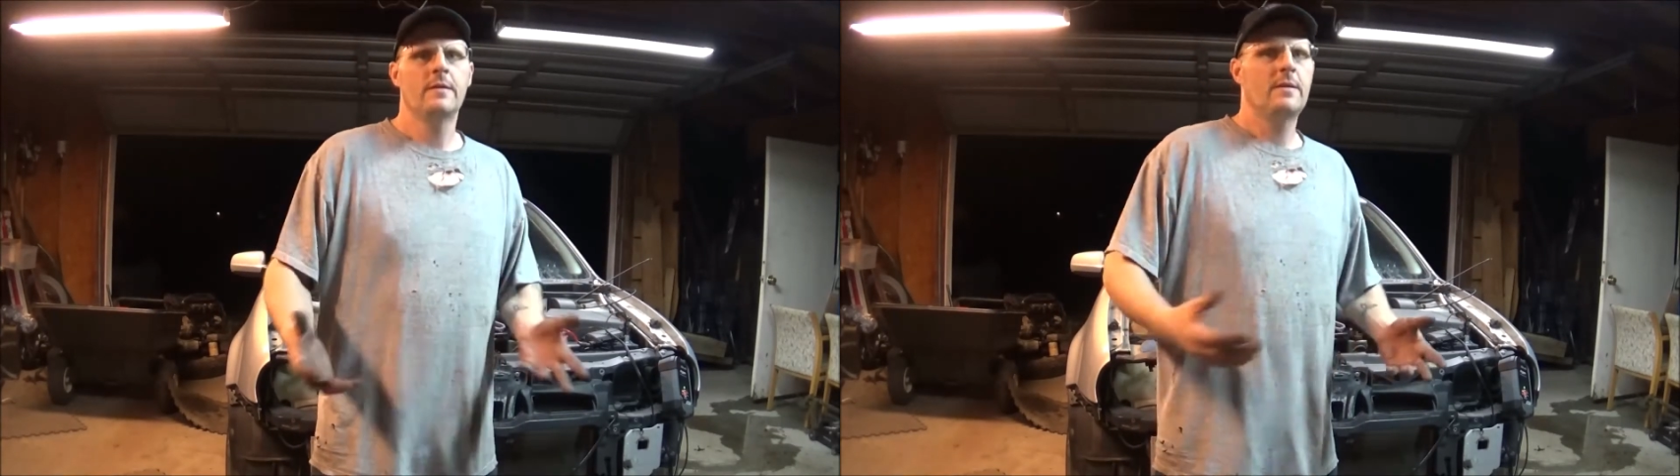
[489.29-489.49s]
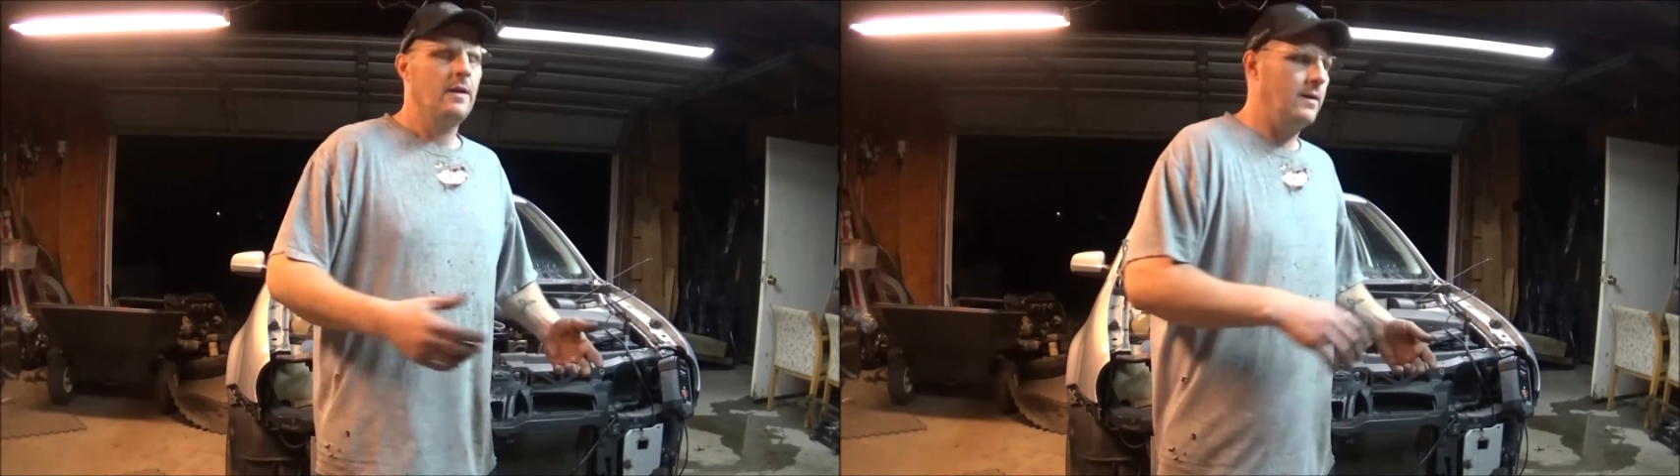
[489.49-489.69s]

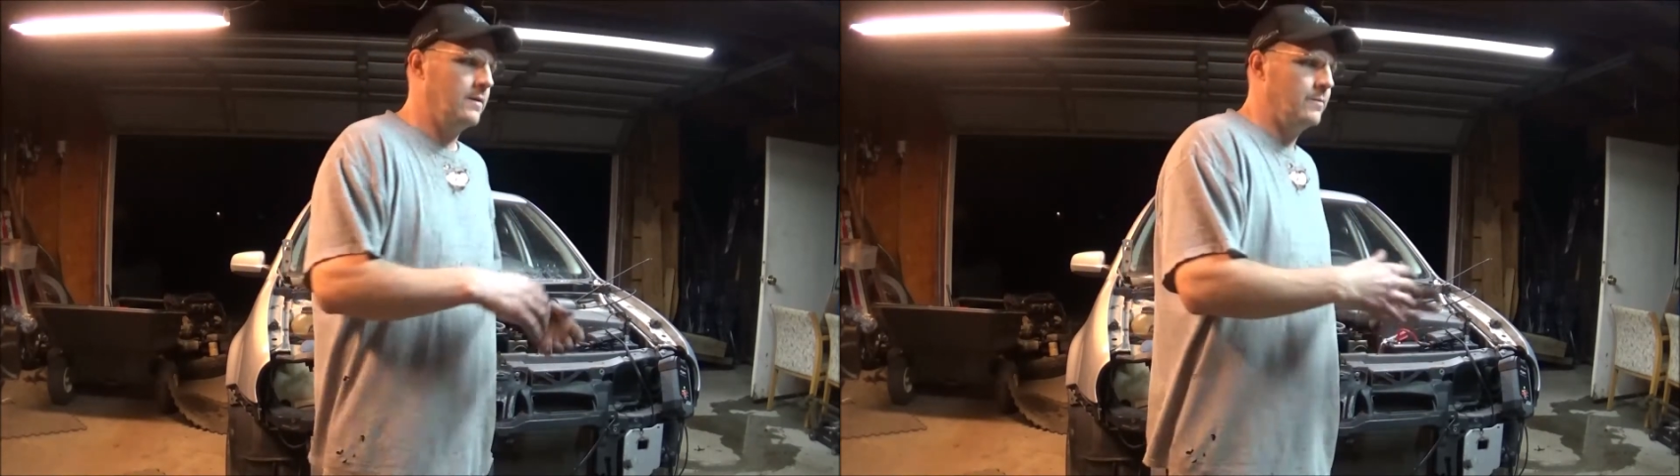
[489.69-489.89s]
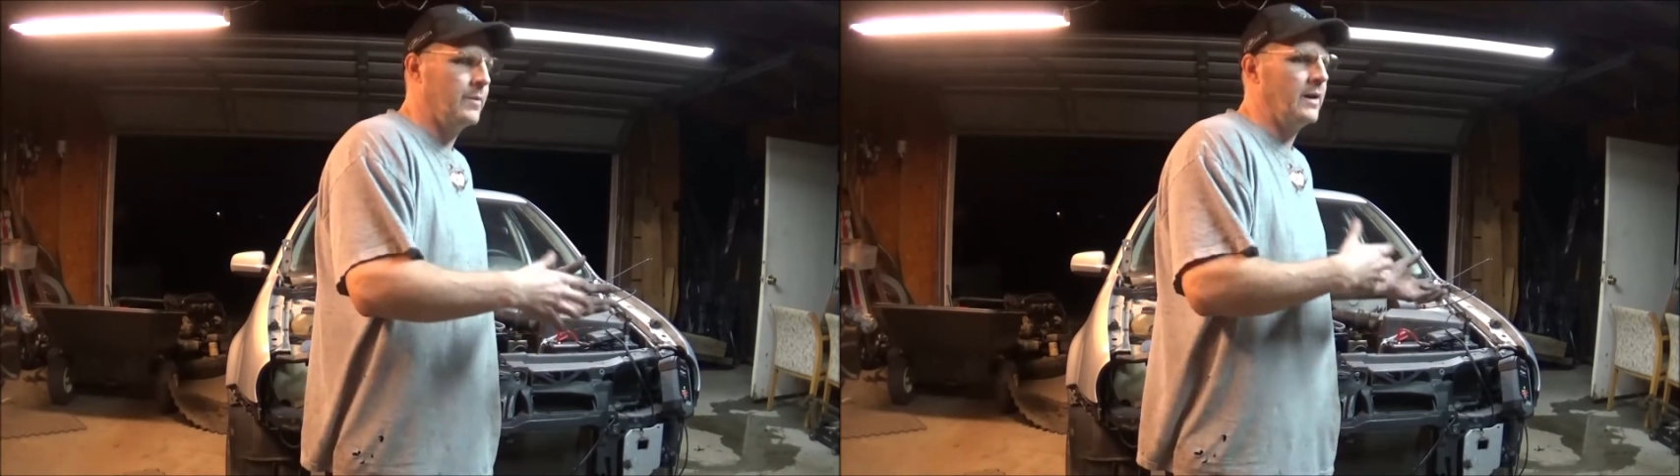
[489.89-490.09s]

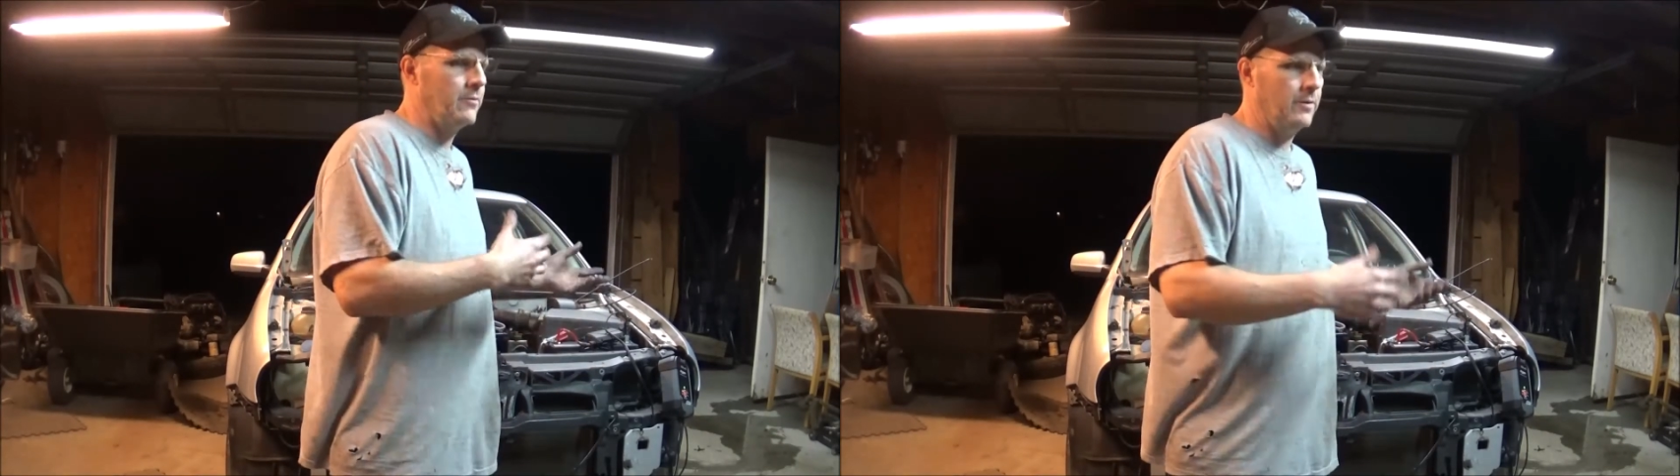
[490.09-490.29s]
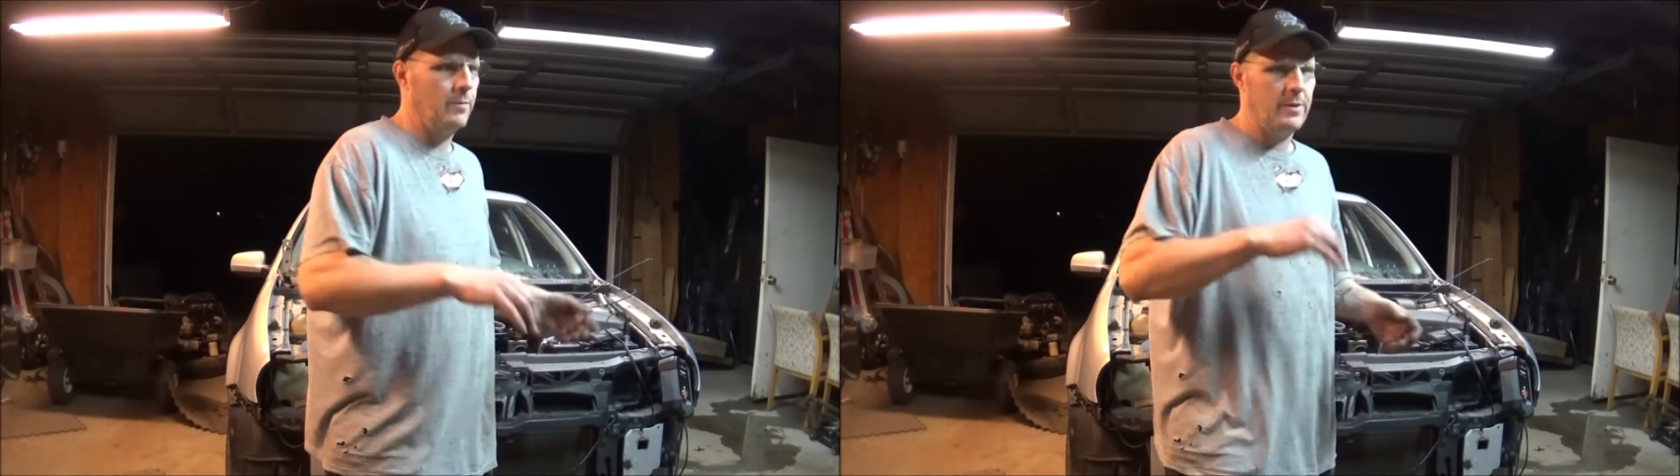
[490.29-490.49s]
the
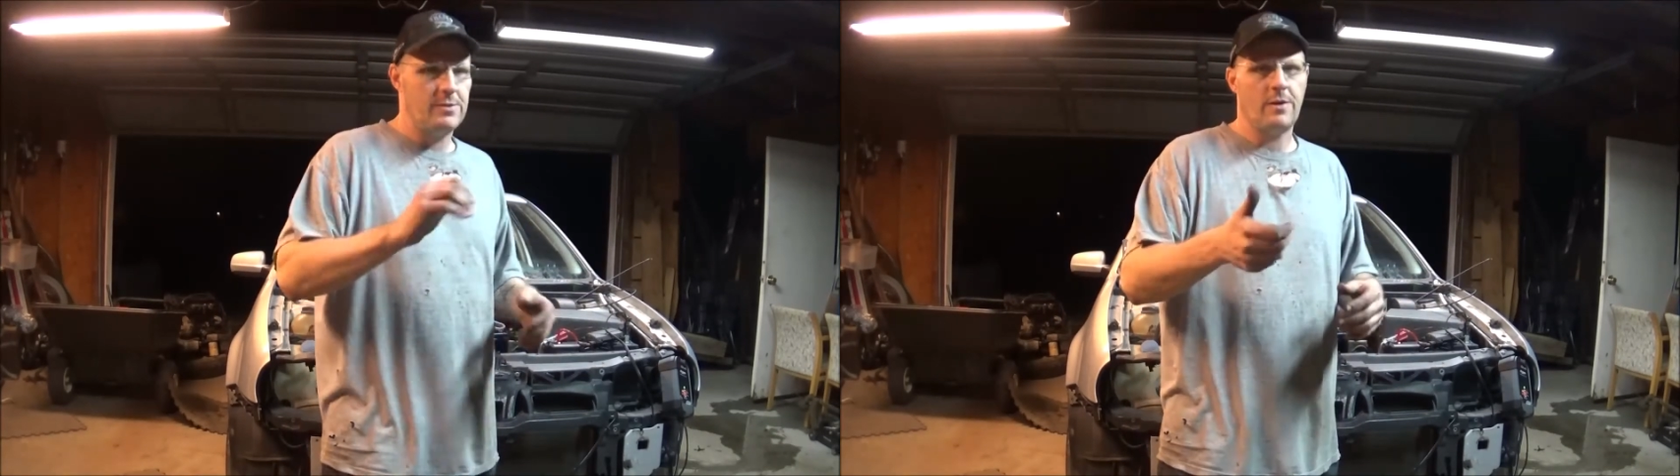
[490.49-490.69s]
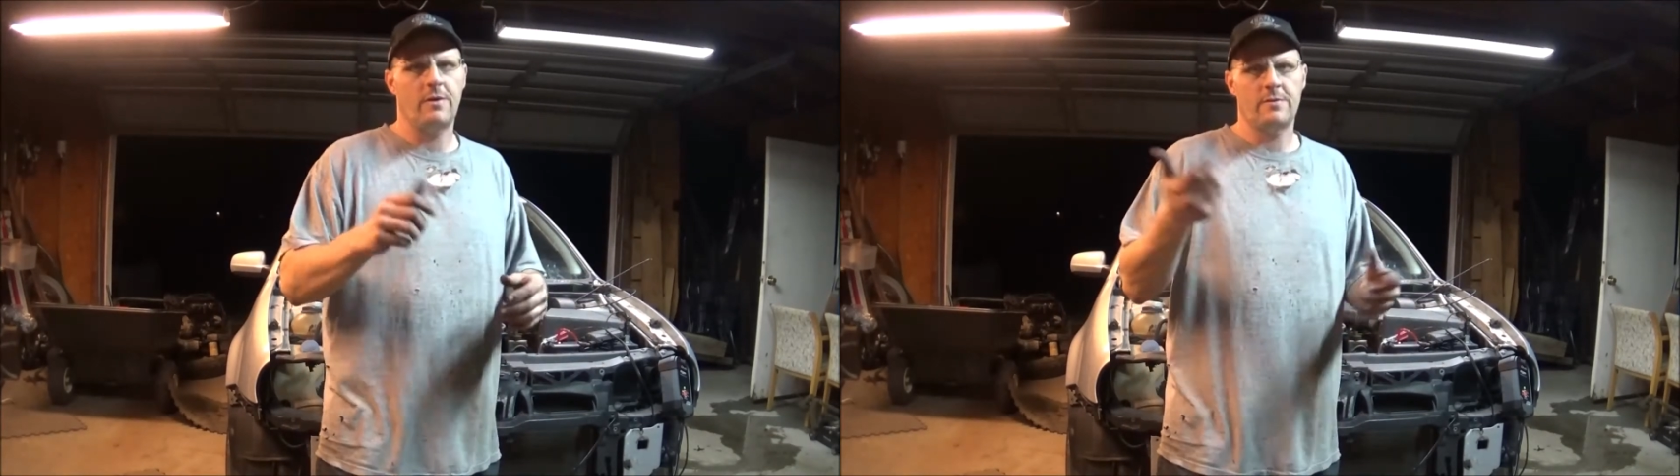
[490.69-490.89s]
battery will be
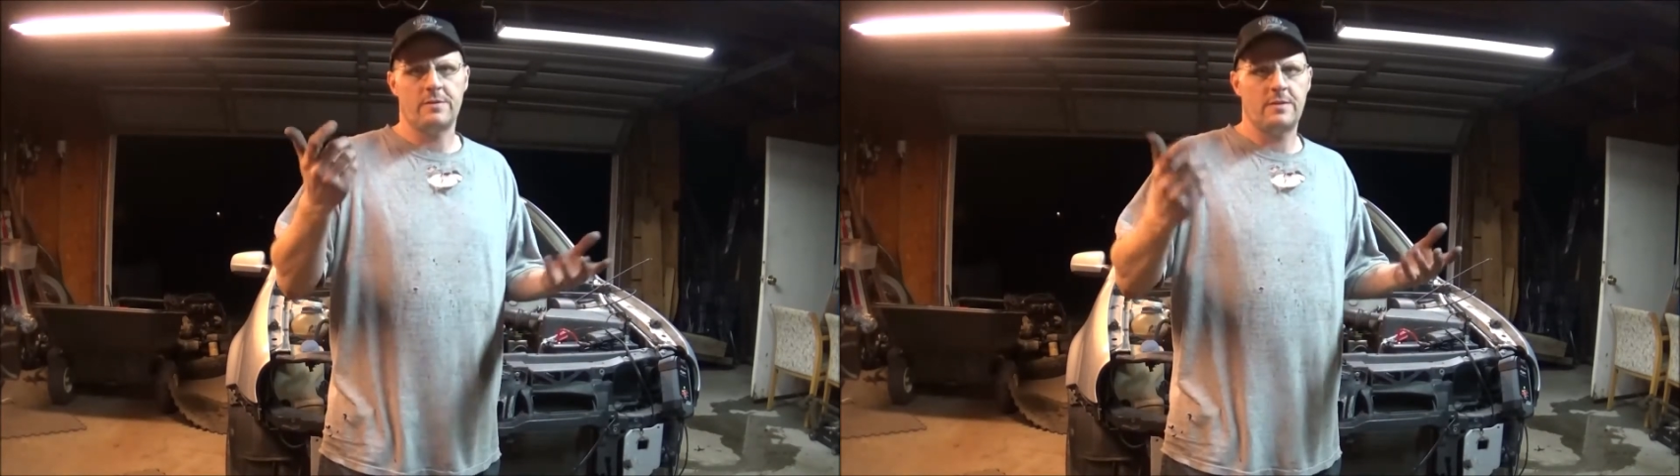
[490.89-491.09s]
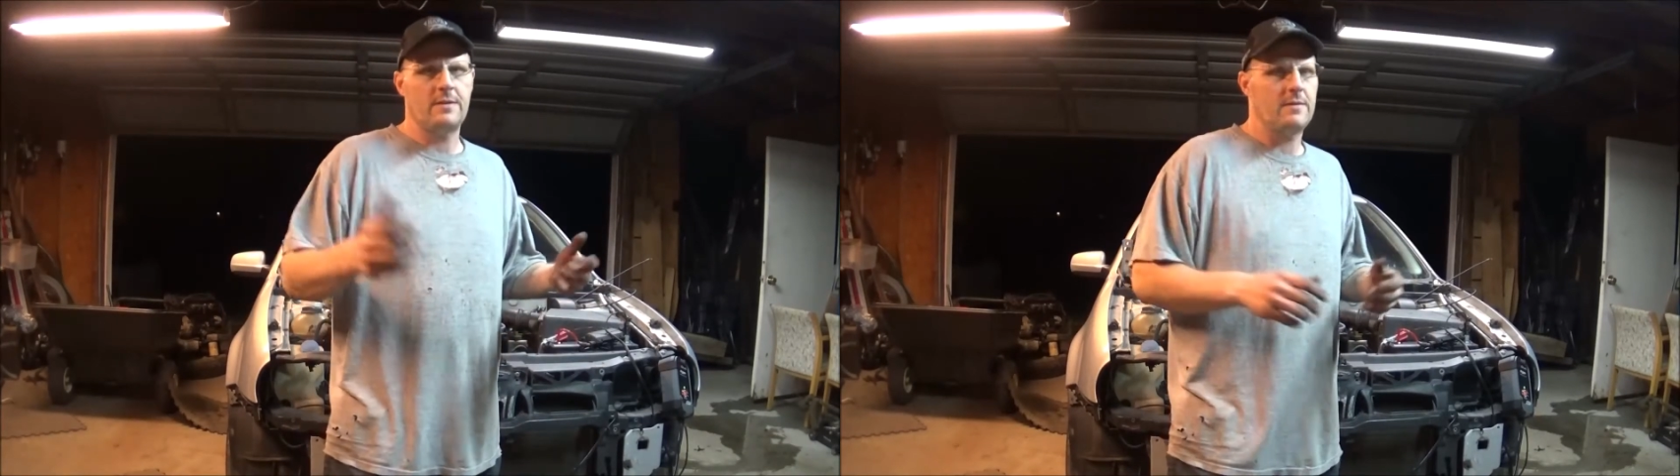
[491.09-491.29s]
charged
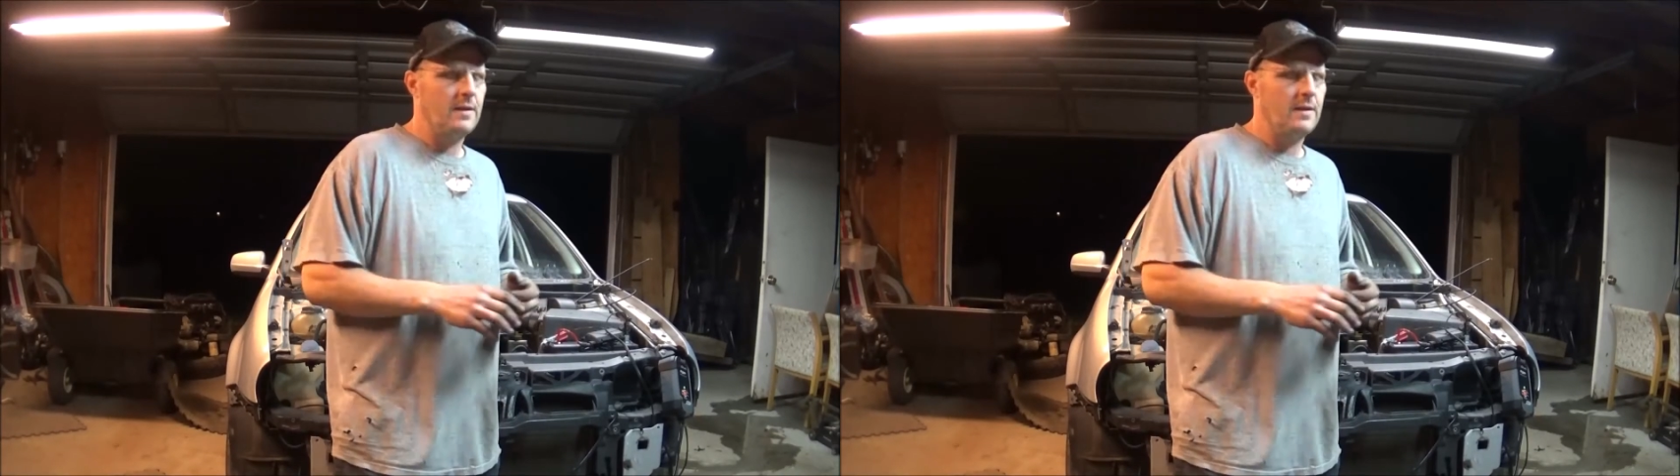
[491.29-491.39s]
and